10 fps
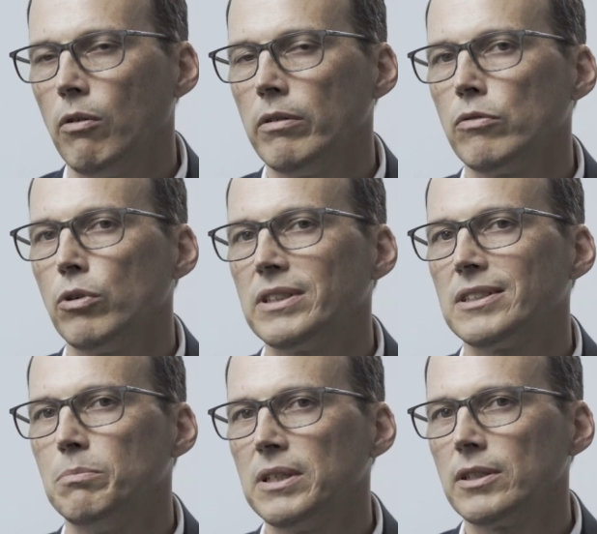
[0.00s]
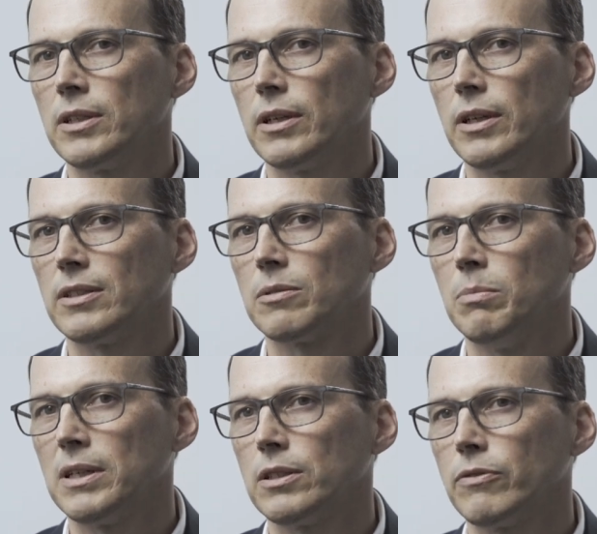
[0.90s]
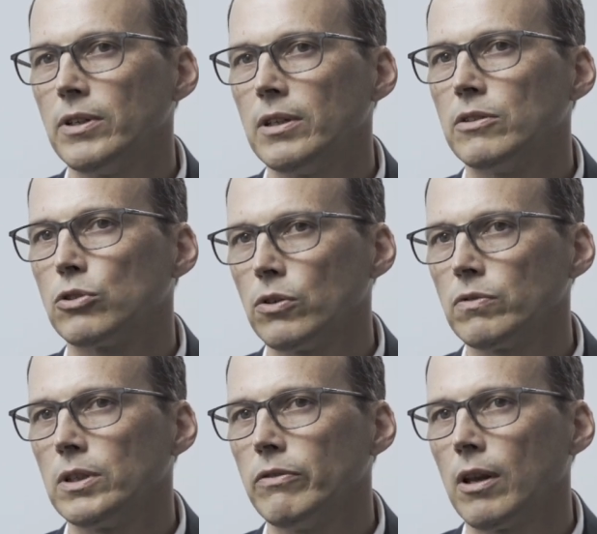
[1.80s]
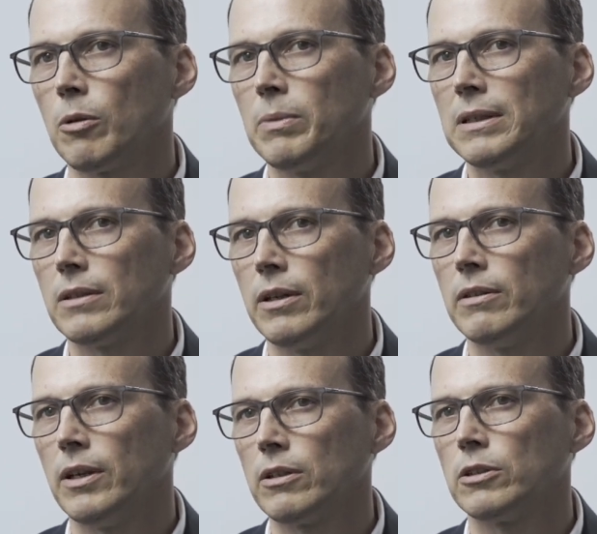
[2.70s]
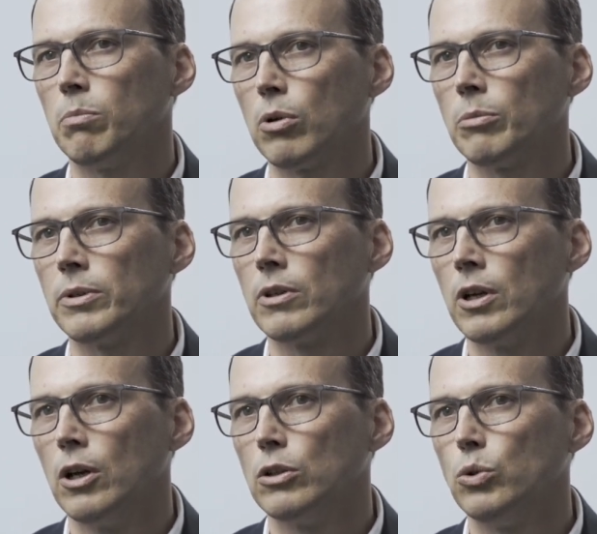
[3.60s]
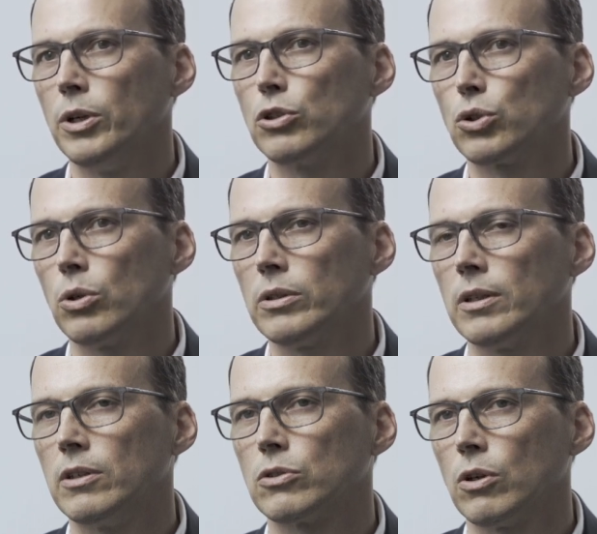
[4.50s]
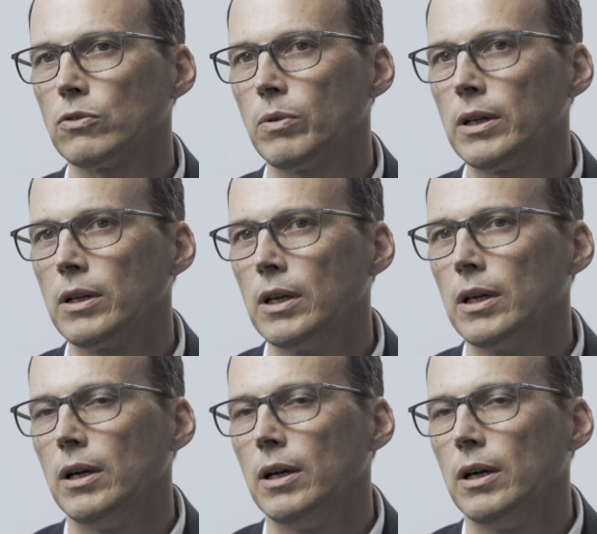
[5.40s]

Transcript: However, what is missing is massively software development and data deployment to ensure that the software